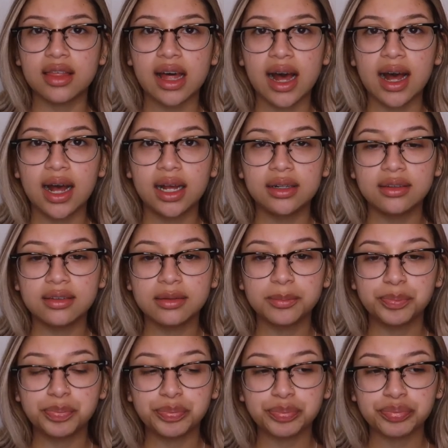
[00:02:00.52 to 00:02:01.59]
that
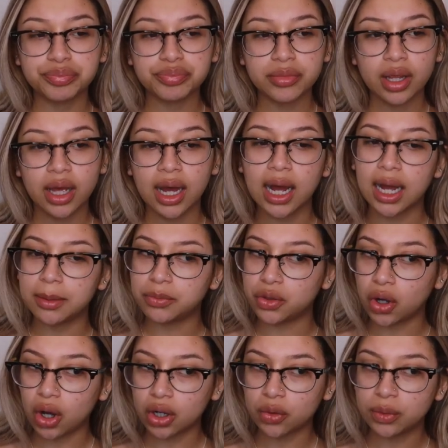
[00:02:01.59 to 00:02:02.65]
I'm
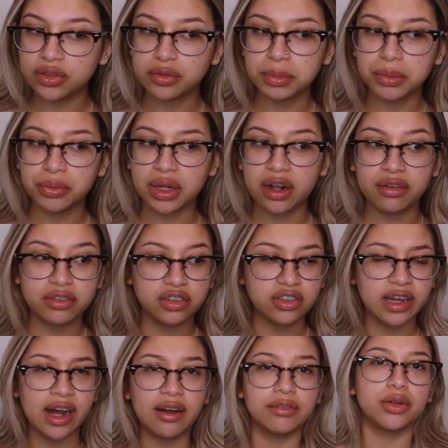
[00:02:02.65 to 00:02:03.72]
not going to be able
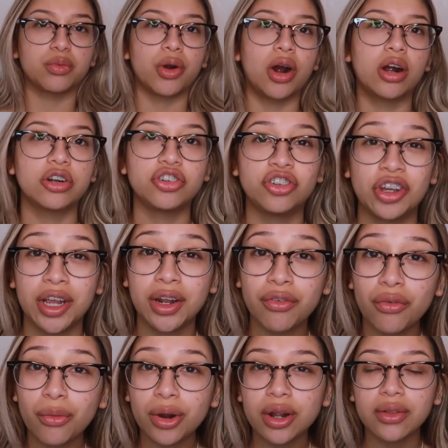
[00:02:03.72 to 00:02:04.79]
to have the wrong shade
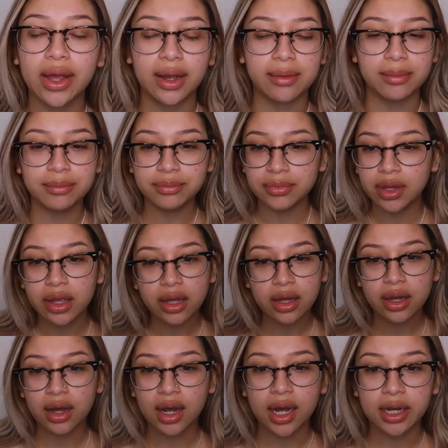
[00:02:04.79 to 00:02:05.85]
for, like
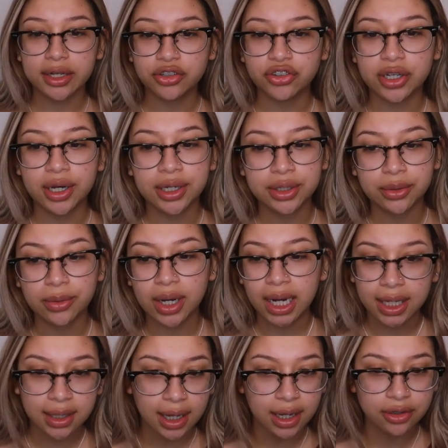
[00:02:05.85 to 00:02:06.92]
eyeshadow,
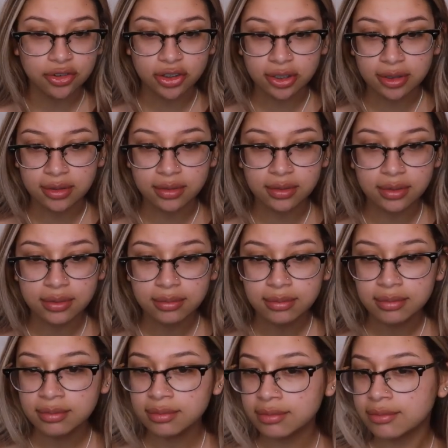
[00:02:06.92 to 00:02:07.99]
eyelashes,
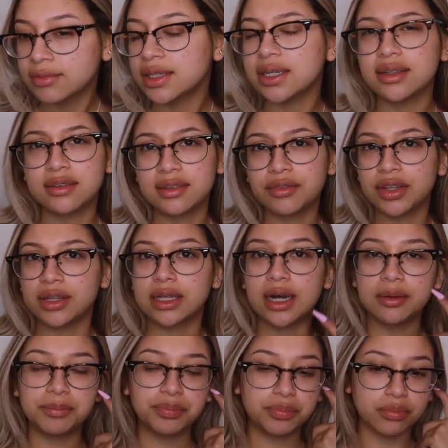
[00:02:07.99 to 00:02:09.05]
and stuff like
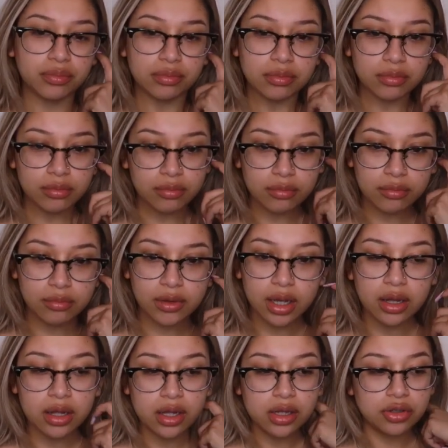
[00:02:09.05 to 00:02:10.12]
that.
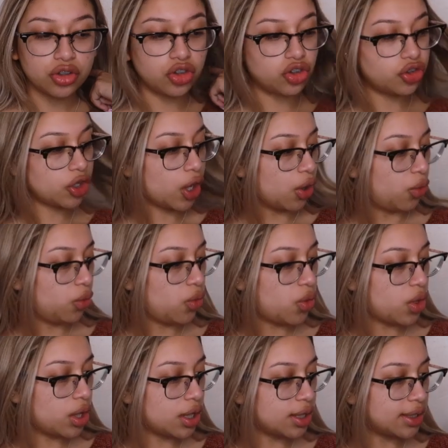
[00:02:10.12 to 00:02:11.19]
So,
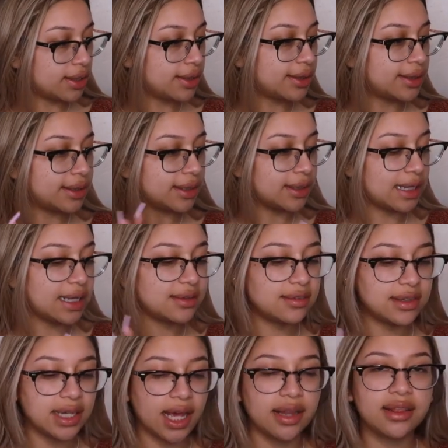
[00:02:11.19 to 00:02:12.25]
let's
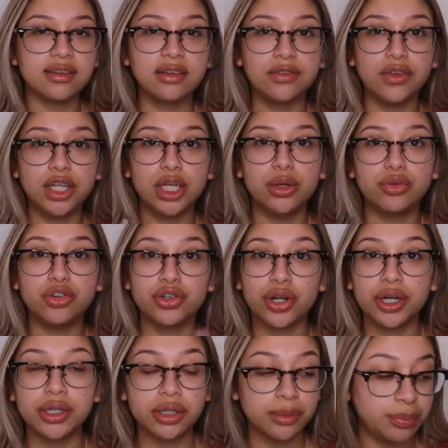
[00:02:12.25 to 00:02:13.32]
get this video
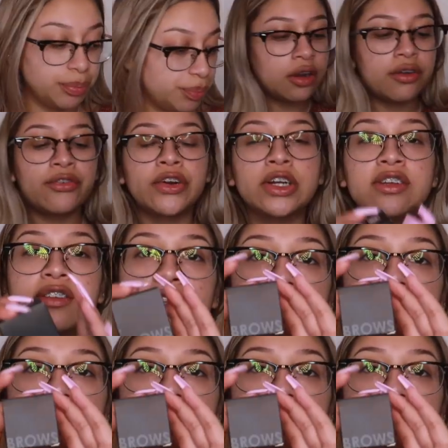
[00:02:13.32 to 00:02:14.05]
started. First